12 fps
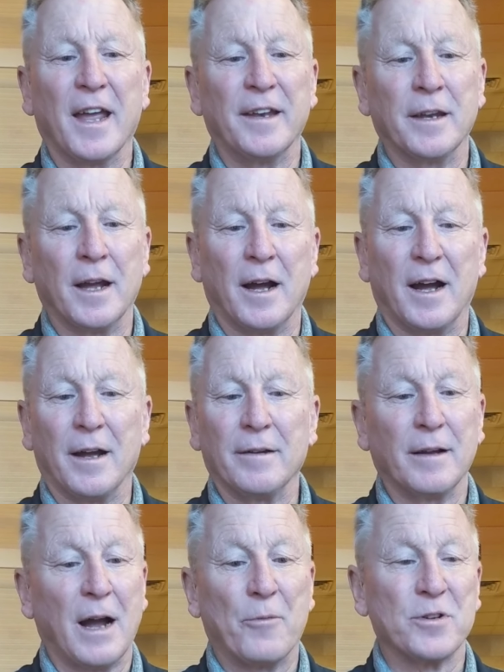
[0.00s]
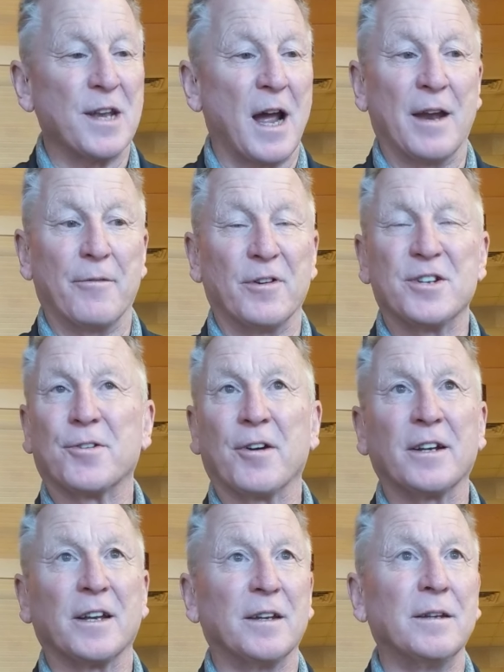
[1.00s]
And I was not
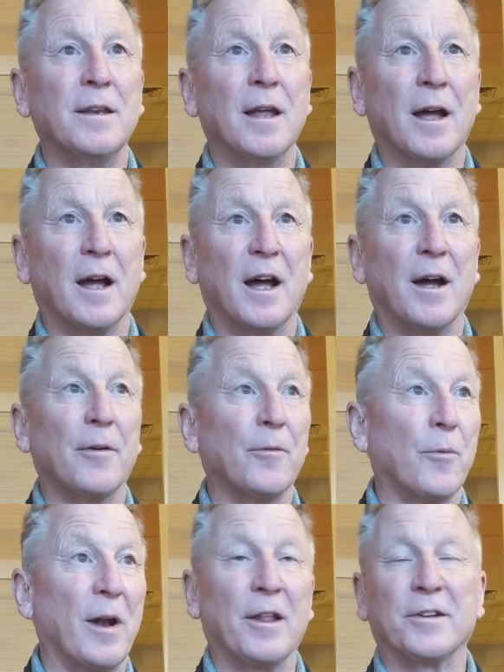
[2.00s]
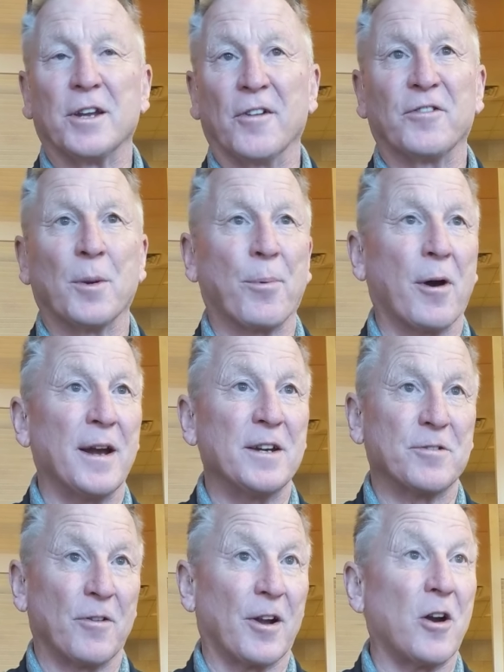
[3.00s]
restricted relative to
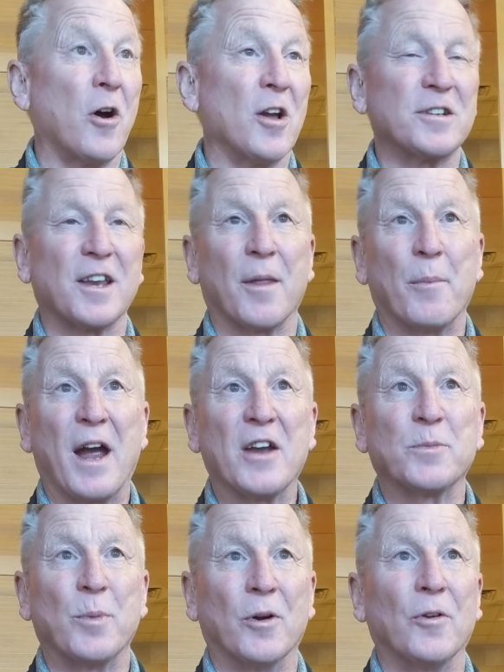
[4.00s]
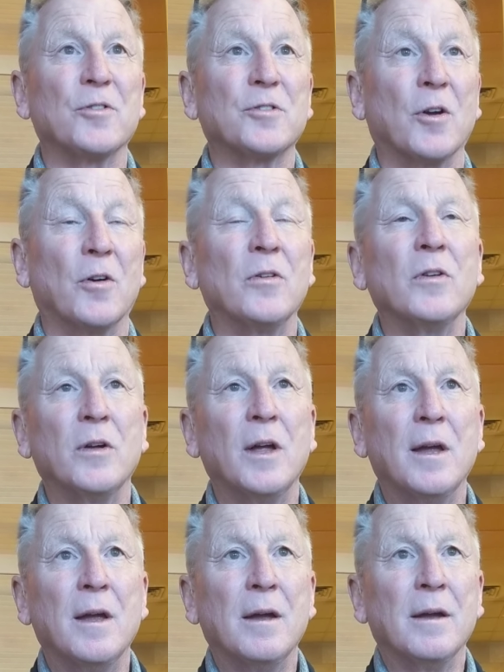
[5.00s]
price or the cost of the mash bill. So
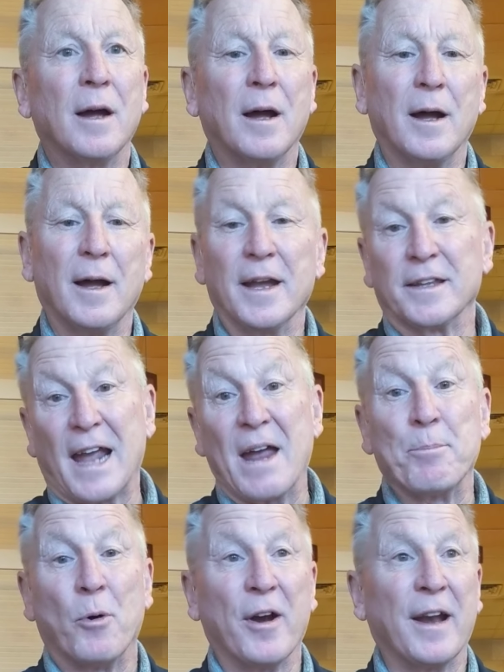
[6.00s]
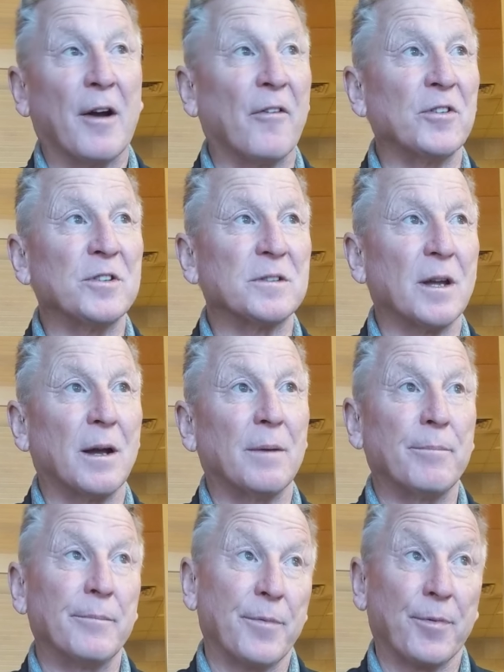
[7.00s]
at that point, I was
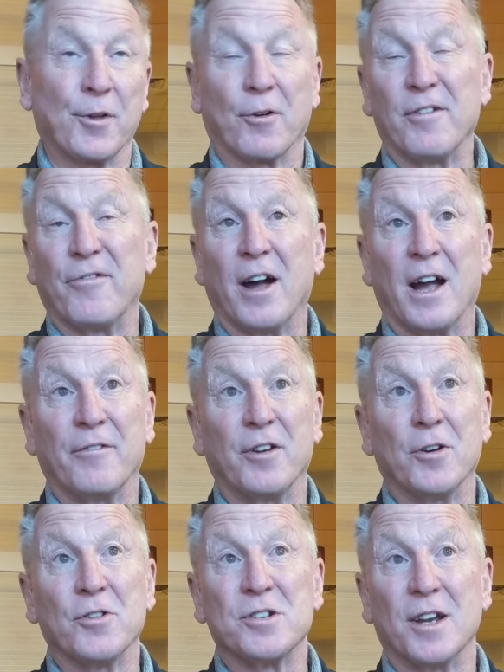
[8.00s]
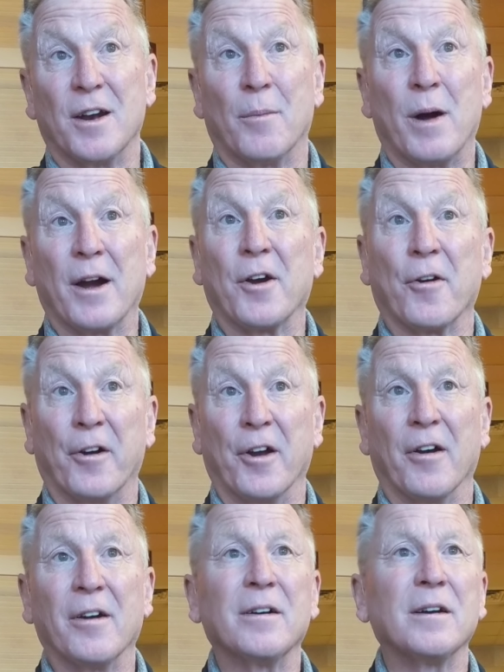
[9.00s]
35 years in on my
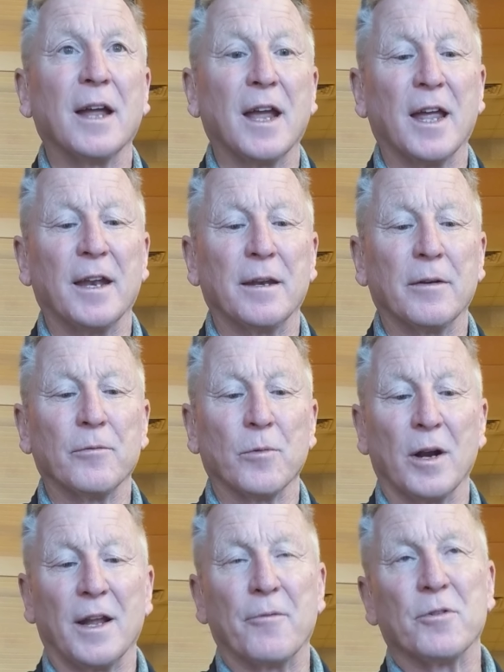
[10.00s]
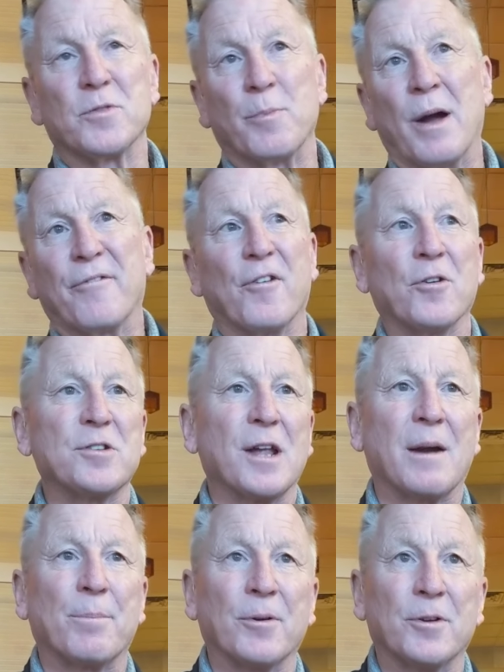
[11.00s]
career, and really it was my first
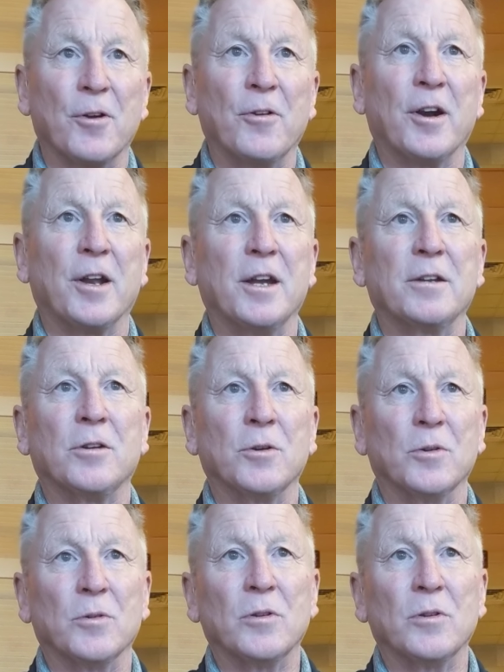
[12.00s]
opportunity to